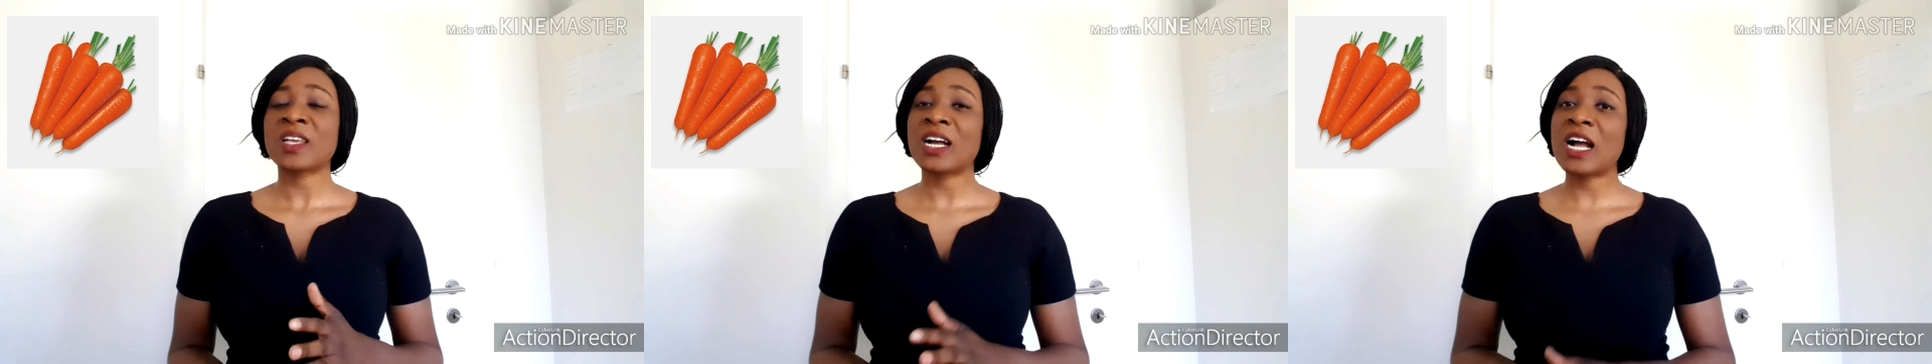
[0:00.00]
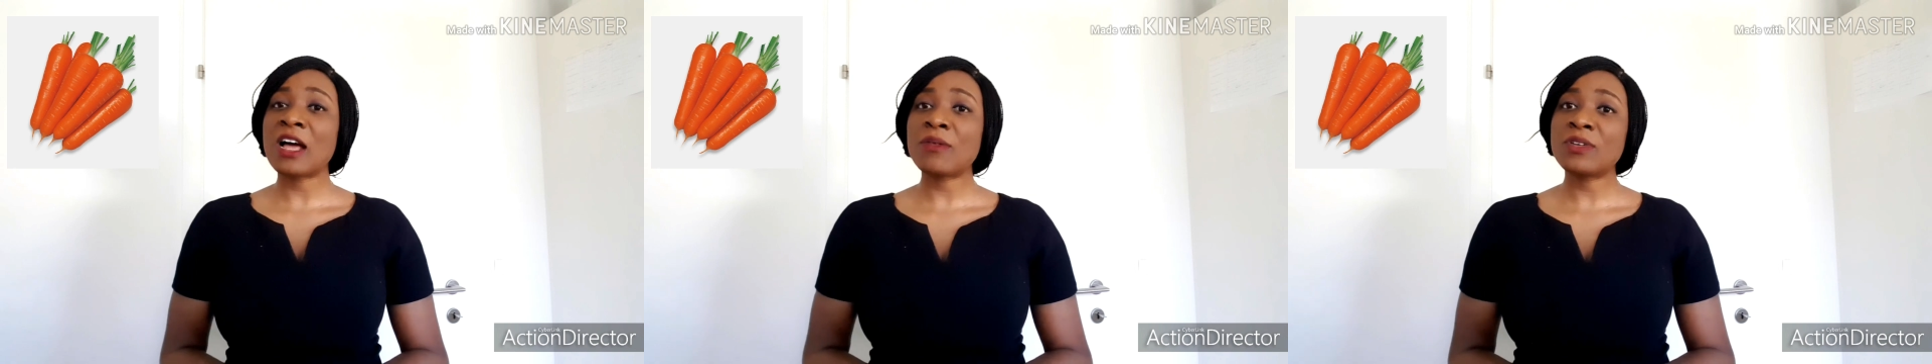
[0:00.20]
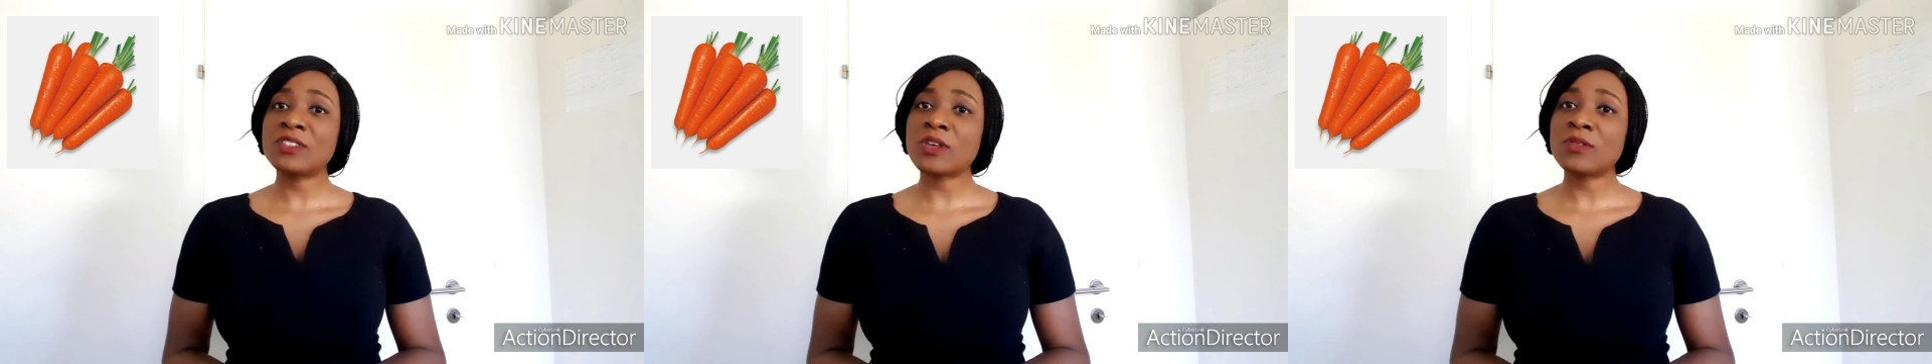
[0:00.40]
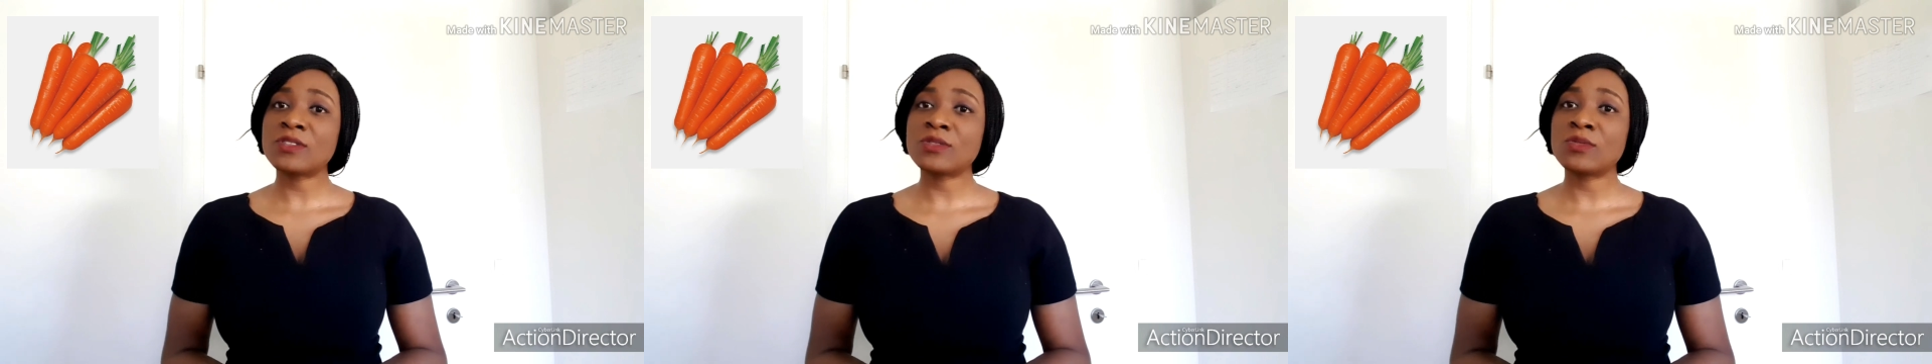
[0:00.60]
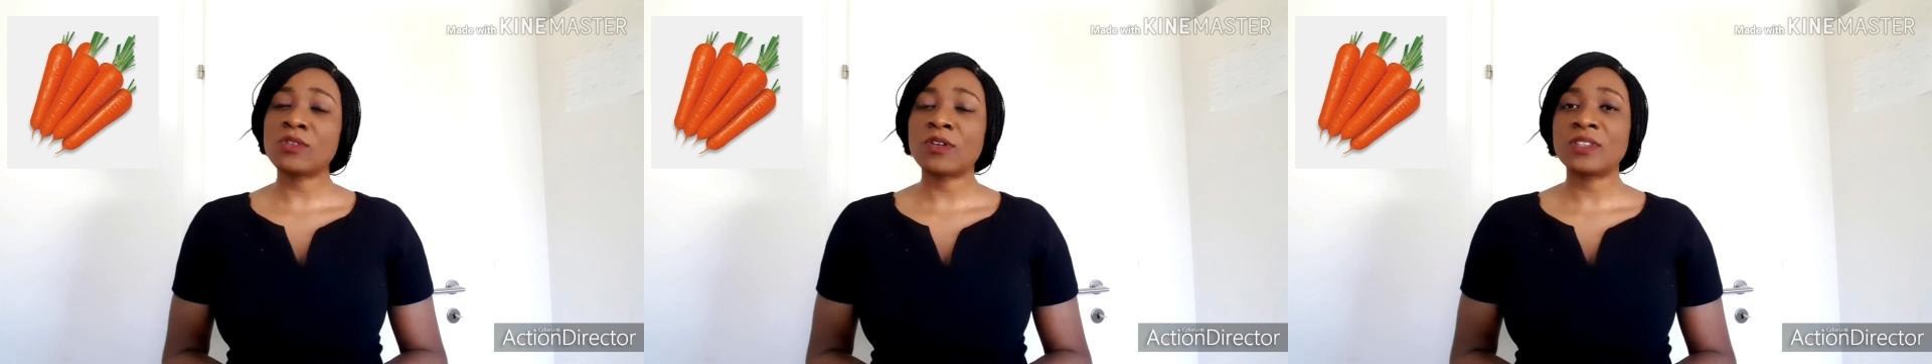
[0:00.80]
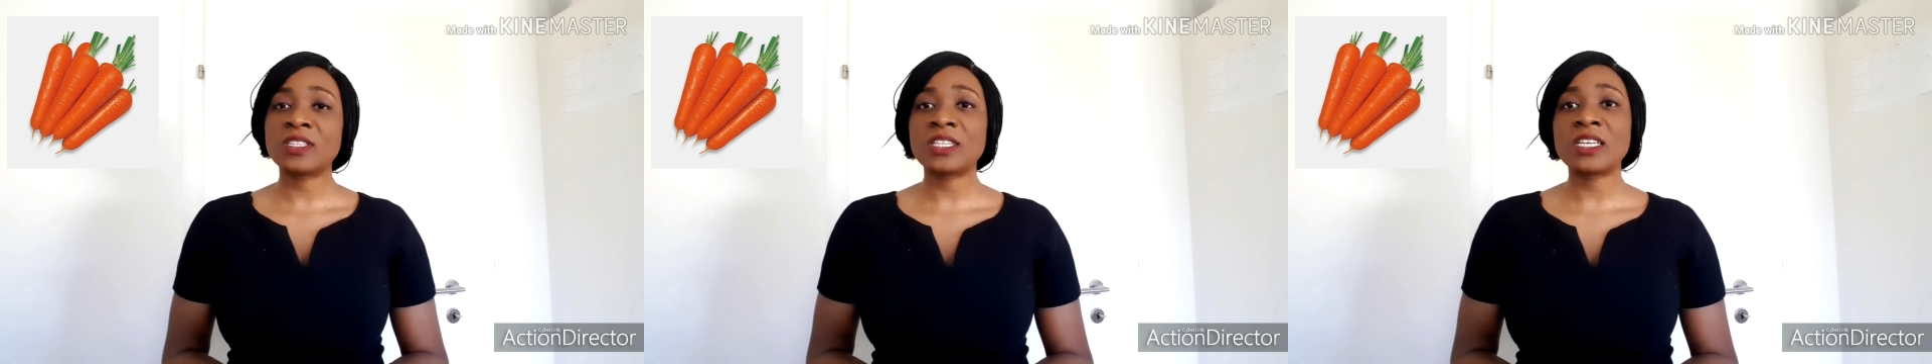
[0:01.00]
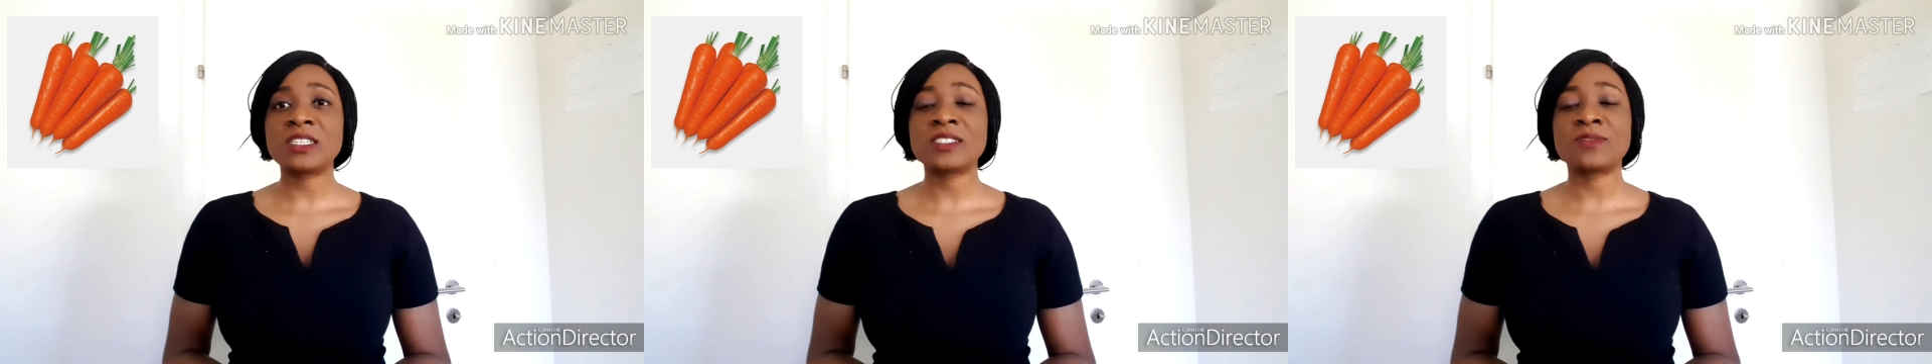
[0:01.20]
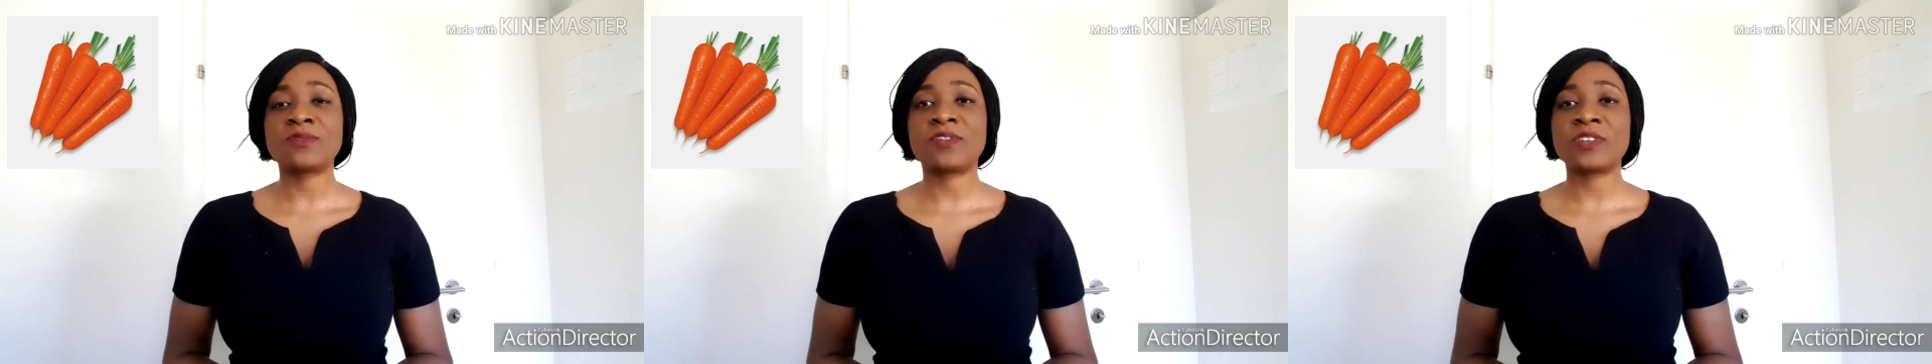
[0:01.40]
Carrot also
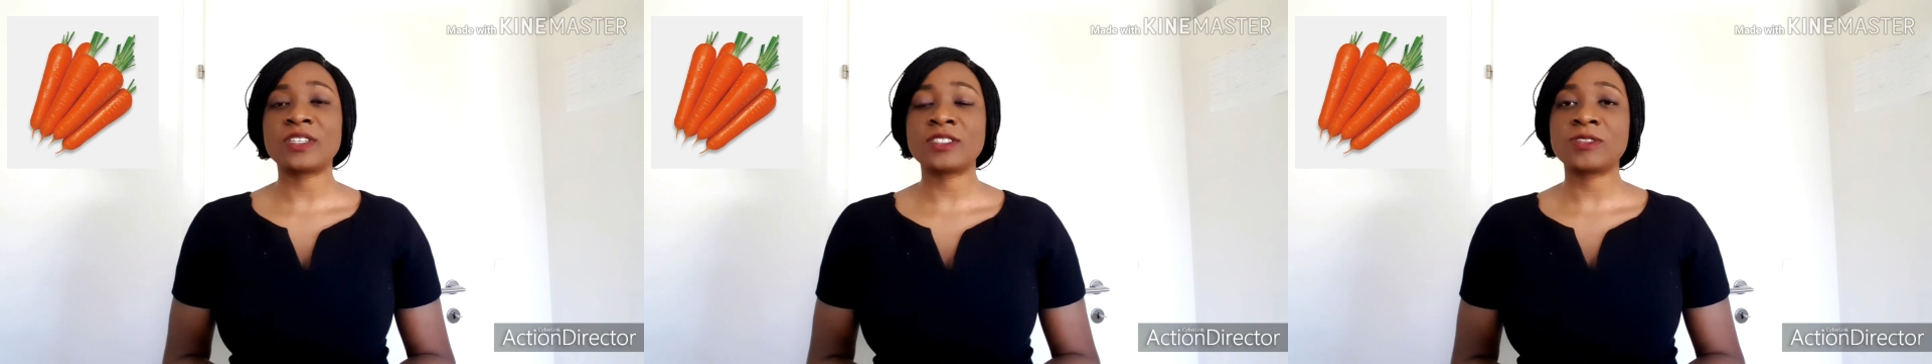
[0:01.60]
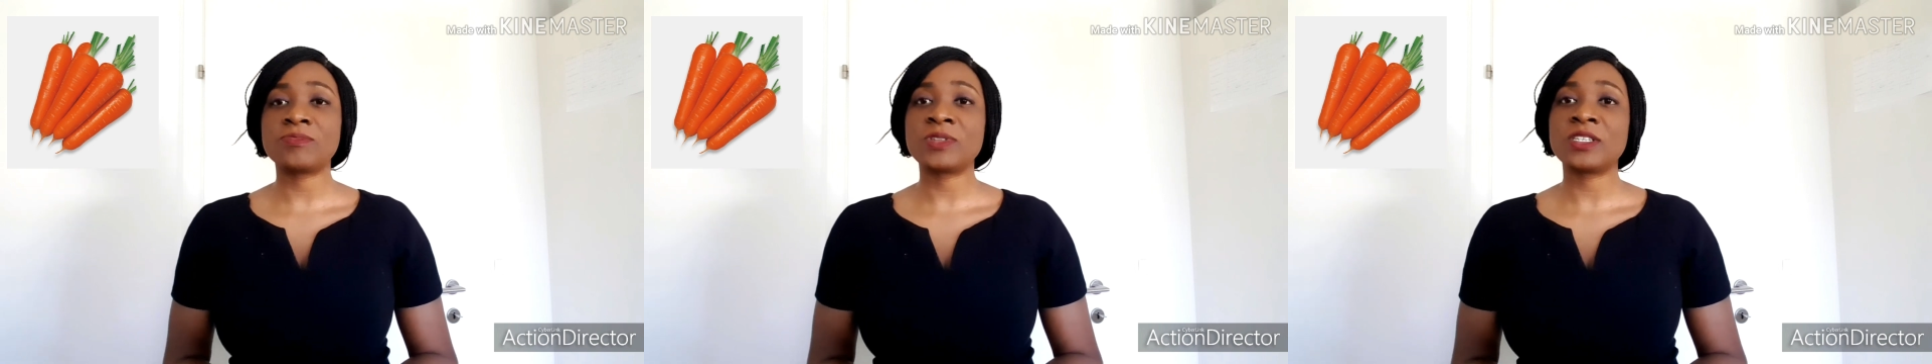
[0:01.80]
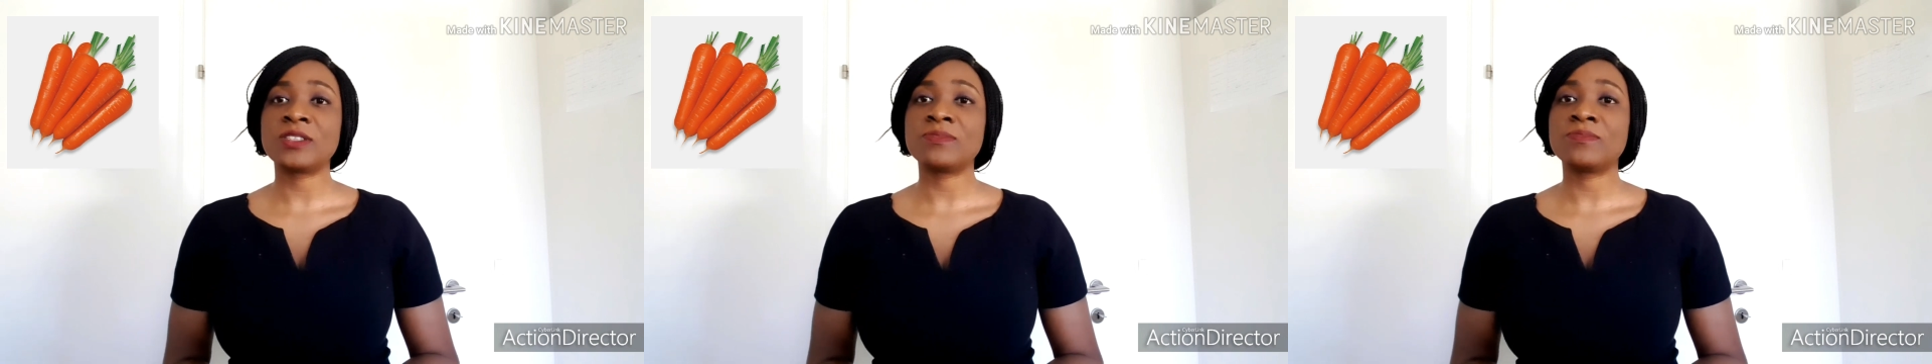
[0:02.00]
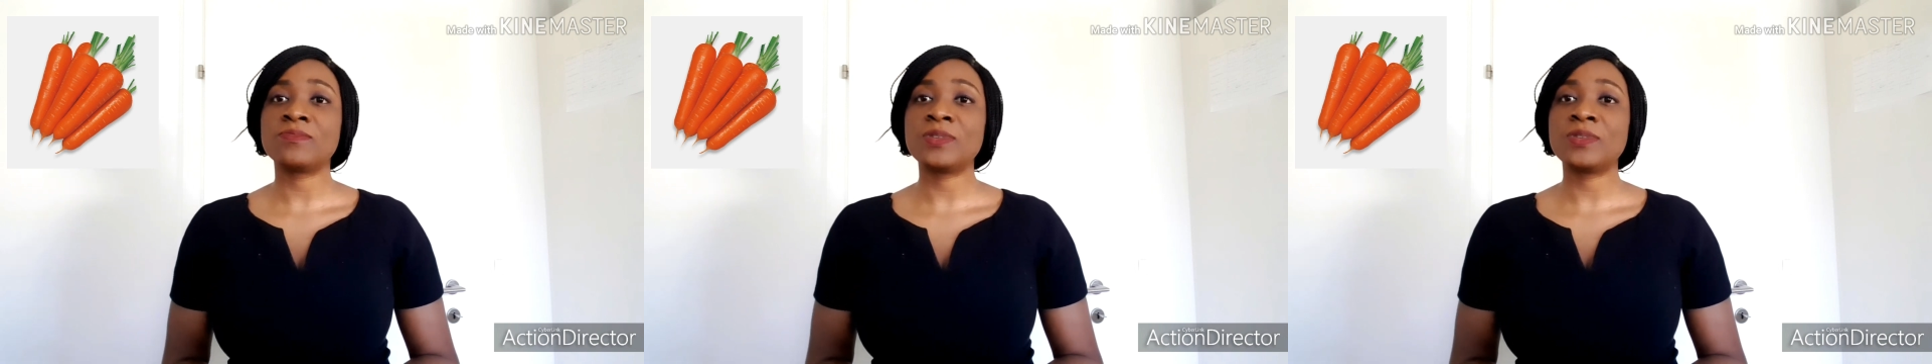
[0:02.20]
contains vitamin